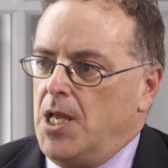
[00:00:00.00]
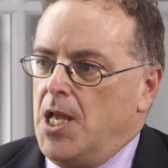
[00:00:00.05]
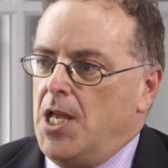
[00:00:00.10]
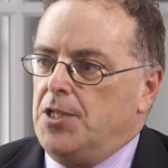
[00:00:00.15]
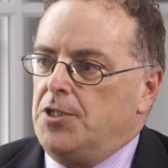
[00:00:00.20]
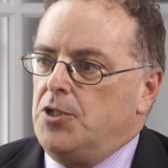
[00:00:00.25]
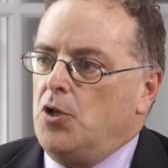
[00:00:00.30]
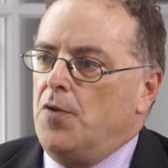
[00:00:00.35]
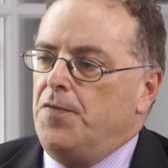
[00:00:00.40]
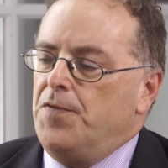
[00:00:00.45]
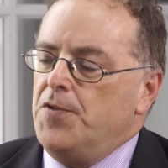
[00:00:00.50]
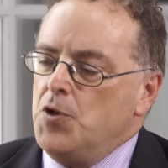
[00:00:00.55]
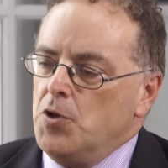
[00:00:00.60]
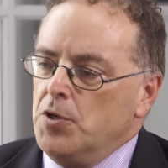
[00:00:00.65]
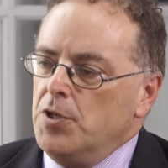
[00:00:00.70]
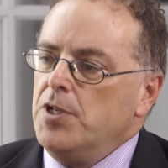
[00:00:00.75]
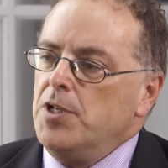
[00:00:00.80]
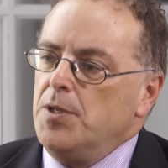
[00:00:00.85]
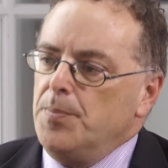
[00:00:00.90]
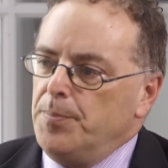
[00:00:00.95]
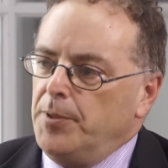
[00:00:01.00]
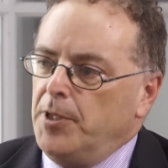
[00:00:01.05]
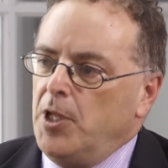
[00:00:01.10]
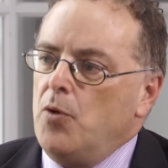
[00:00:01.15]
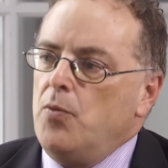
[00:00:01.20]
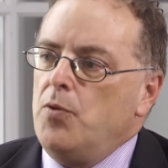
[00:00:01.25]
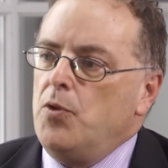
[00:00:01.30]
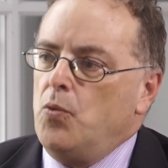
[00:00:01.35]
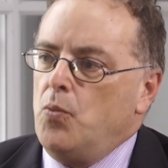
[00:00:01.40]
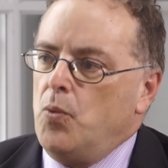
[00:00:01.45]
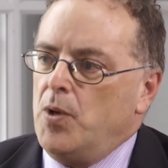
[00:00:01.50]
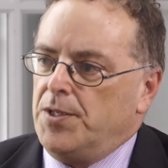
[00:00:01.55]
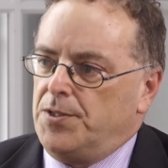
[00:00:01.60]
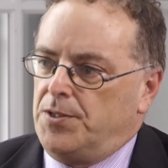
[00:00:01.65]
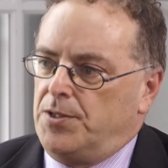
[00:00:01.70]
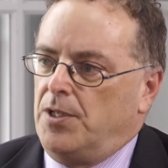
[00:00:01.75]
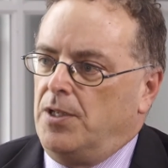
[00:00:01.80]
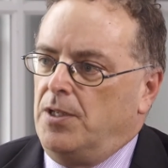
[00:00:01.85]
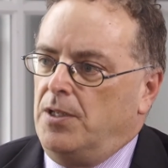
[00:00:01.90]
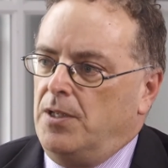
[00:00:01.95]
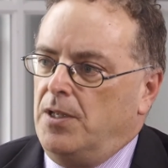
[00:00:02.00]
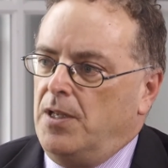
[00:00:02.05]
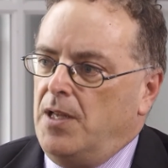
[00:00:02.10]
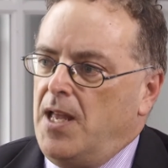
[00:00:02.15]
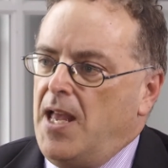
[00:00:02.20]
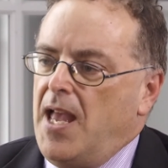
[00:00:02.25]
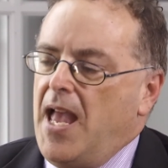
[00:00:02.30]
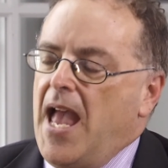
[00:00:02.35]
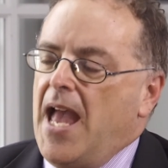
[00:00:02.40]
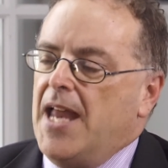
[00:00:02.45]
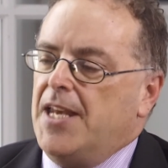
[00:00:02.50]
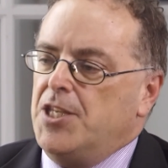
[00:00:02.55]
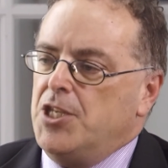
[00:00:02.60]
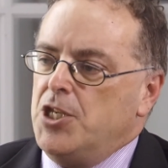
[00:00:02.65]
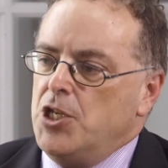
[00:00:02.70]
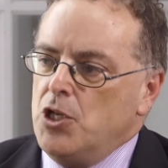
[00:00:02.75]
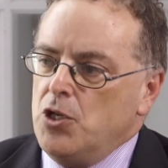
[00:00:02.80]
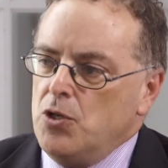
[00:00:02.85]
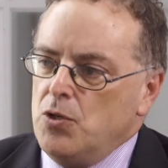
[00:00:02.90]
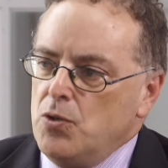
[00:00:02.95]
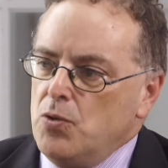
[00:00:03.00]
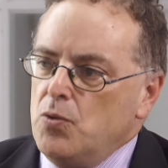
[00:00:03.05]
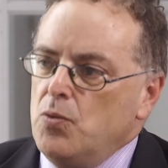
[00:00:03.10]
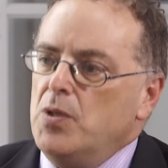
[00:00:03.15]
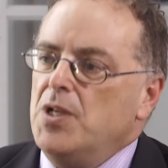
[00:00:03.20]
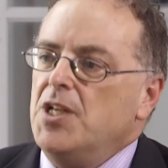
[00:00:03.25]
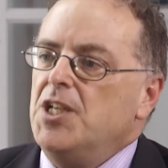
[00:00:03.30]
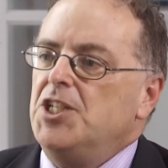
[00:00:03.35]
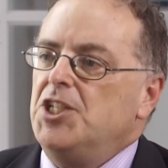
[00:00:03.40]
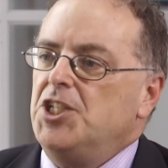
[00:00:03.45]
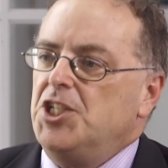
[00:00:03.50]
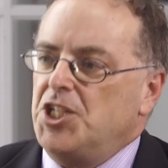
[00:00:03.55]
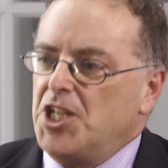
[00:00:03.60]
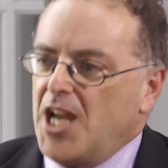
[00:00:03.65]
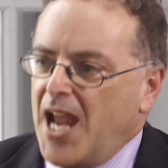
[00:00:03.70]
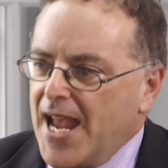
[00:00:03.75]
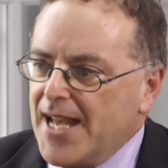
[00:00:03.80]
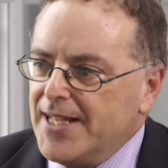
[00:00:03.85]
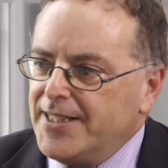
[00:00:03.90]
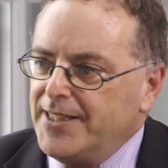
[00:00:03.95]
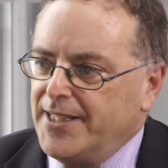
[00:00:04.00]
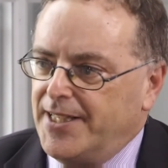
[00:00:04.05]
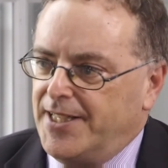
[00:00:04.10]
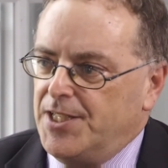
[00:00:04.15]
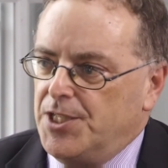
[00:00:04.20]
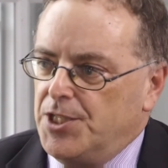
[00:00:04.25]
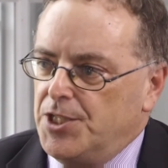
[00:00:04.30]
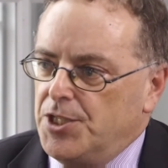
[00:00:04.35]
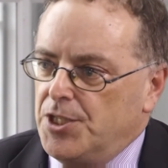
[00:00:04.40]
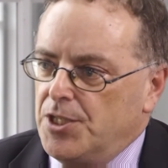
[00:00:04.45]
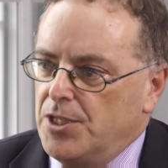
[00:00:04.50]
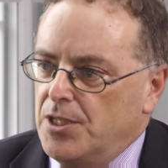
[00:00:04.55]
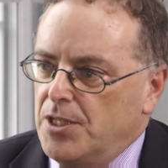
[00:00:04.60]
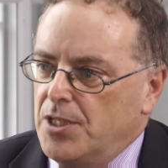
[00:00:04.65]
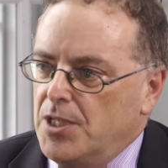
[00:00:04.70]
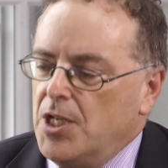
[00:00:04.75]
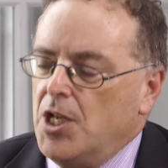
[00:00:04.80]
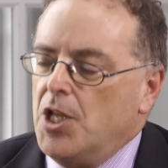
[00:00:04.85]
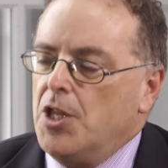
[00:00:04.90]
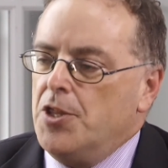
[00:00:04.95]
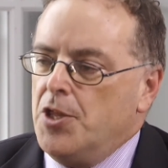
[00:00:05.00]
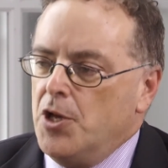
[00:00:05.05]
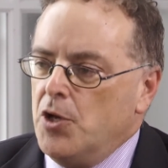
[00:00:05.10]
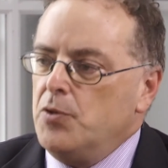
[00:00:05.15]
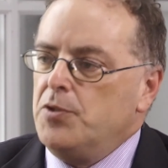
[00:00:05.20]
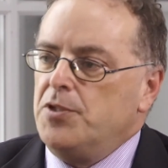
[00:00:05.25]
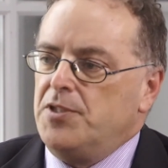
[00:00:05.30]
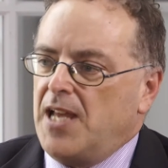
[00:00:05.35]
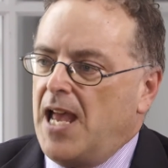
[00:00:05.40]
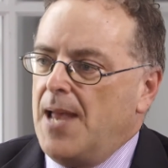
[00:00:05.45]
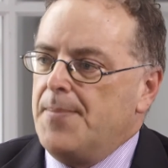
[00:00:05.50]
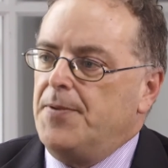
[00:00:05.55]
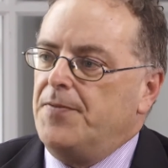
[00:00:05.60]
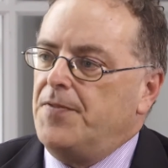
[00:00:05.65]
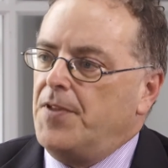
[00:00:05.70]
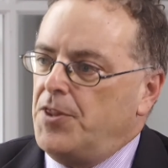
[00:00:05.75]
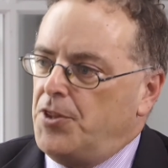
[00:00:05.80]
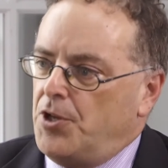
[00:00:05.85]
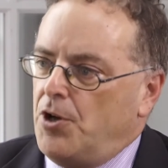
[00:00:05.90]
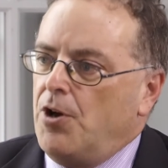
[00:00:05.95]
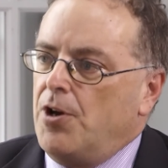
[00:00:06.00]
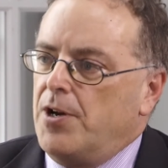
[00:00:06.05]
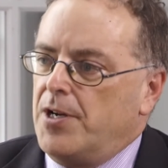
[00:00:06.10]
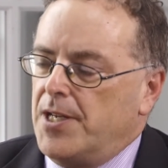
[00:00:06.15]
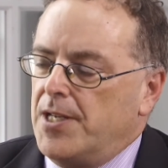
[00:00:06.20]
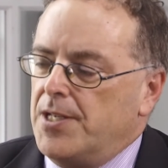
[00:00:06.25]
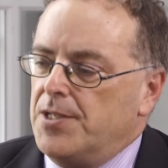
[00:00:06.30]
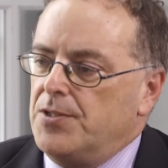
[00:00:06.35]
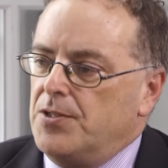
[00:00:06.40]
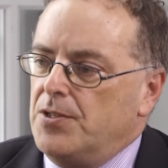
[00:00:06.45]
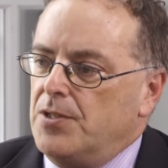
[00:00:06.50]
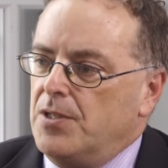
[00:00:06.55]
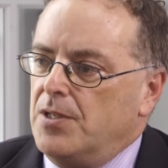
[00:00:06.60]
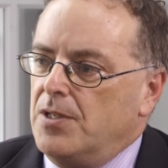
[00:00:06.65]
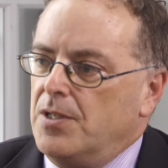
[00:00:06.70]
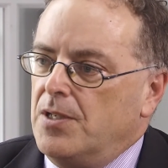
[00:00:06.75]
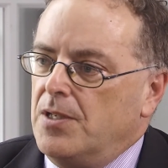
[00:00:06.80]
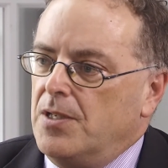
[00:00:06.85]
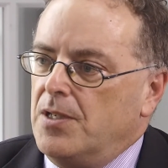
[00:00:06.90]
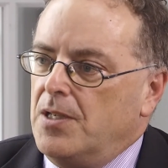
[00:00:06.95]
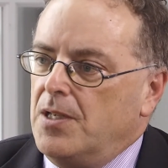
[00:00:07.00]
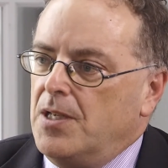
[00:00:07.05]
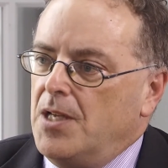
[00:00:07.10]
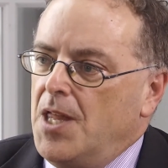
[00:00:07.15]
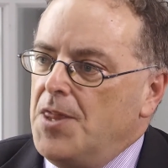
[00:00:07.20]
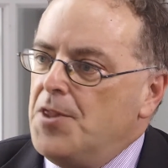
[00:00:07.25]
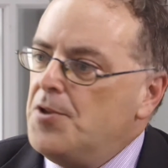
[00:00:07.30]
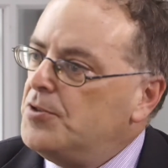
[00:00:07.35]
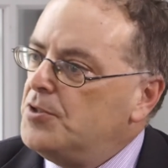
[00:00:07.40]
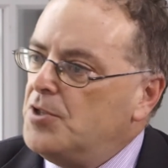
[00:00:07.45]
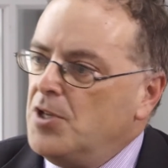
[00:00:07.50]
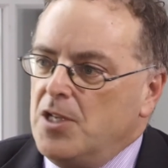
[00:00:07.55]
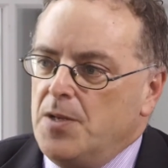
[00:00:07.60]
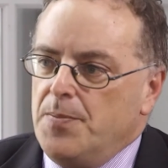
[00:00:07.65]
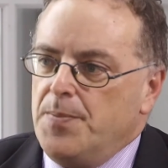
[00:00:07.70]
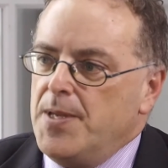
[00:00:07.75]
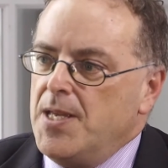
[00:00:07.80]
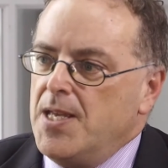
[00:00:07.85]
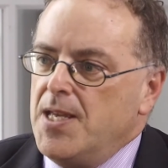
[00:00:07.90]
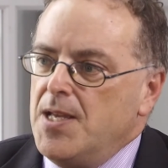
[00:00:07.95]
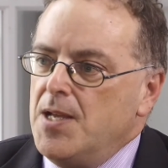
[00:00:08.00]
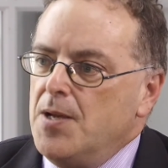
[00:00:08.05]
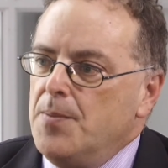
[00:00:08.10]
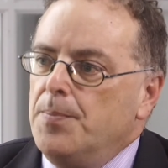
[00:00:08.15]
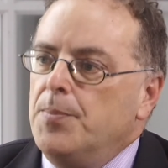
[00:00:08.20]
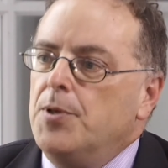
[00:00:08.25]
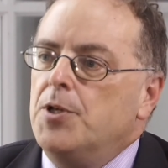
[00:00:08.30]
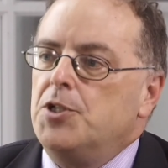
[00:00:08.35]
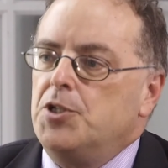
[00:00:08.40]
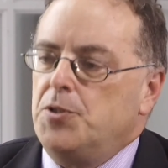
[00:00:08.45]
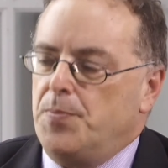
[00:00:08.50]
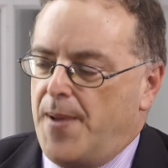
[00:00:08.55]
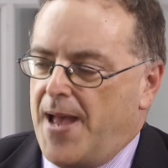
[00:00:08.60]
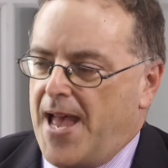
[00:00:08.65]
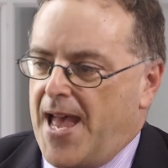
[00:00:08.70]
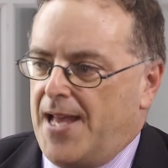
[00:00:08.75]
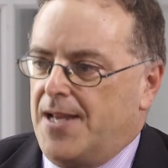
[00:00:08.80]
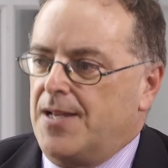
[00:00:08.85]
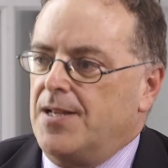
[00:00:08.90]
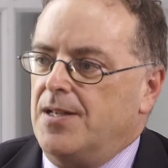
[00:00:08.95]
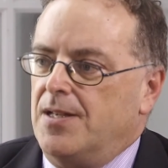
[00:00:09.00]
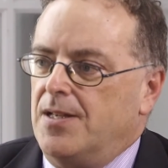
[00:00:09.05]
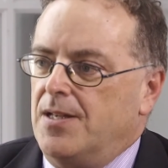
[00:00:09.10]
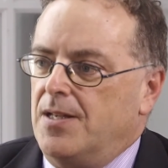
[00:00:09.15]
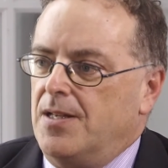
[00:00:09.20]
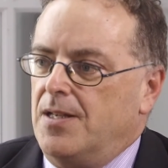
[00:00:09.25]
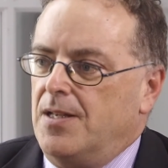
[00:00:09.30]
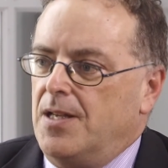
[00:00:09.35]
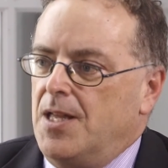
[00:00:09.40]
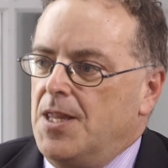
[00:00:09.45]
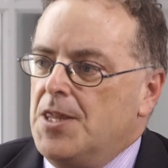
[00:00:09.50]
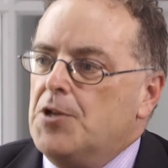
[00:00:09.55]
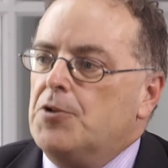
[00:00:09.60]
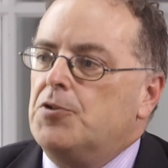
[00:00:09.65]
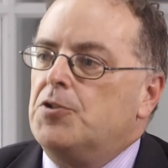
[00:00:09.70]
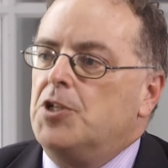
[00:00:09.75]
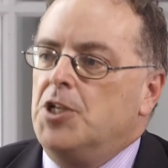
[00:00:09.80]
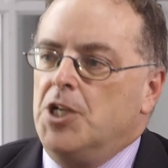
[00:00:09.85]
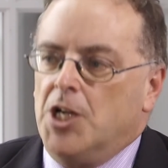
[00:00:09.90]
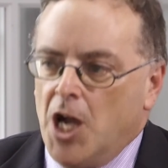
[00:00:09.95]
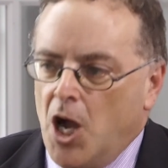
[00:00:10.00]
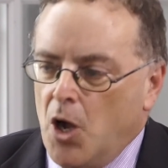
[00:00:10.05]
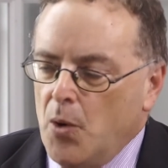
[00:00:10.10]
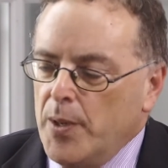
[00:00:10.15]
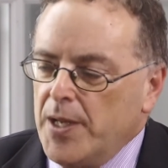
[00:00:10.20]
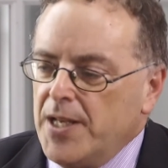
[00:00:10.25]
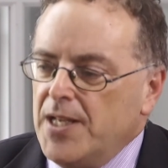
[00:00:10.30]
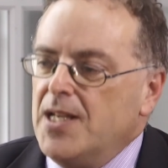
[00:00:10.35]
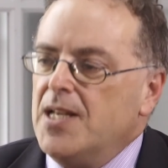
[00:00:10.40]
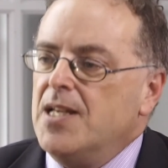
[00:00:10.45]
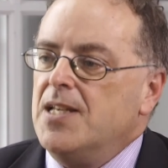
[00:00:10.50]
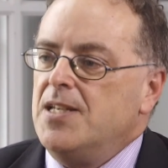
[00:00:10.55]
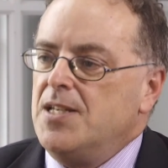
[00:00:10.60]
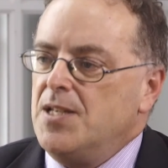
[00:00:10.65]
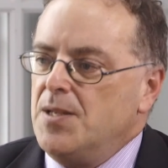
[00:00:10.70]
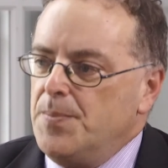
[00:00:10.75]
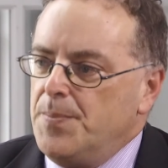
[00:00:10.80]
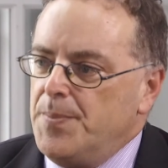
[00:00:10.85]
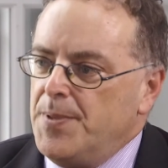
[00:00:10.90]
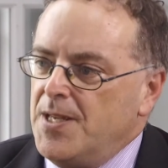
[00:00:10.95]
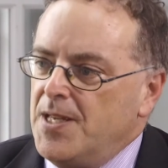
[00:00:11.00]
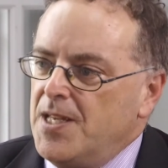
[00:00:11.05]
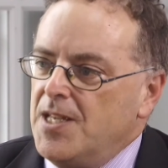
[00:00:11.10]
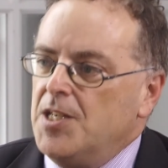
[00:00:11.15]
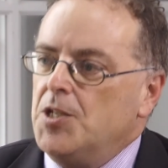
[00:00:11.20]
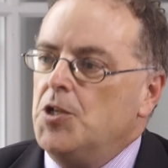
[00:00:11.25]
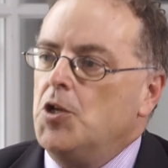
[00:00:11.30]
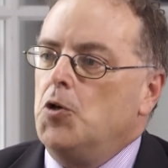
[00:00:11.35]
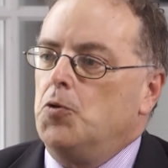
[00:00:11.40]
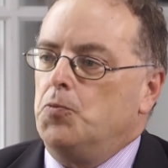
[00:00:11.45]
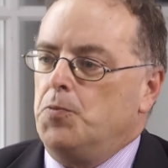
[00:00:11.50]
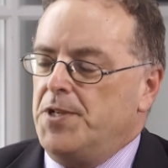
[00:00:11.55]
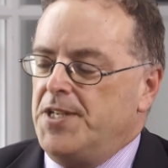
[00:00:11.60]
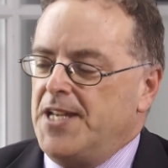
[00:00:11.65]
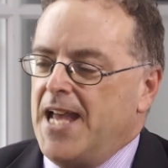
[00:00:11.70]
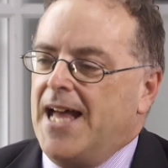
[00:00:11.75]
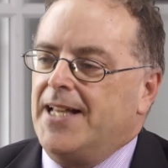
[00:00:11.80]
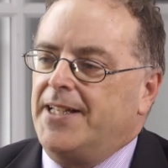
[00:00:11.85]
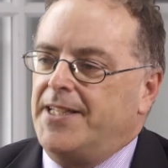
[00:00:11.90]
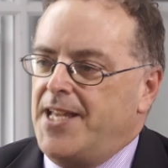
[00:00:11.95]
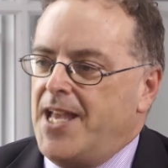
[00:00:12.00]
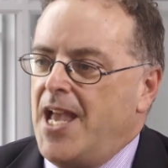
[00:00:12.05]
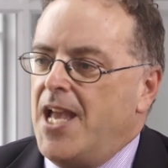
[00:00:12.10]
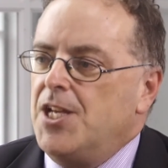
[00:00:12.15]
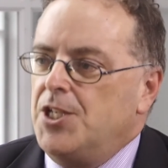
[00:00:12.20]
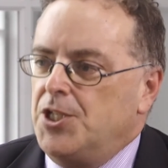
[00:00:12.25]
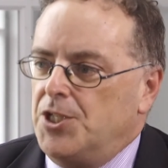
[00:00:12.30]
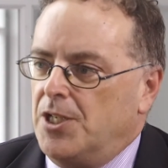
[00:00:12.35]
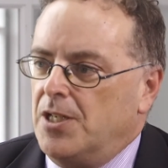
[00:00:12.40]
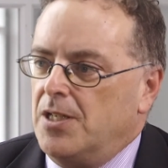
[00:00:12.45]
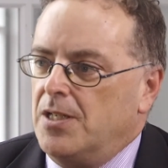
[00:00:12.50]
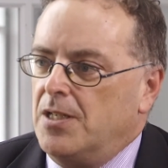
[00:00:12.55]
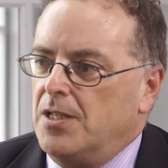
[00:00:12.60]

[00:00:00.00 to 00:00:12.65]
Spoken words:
So if you're going to blow the whistle and you challenge those type of authorities, there's going to be pushback. There's going to be retaliation.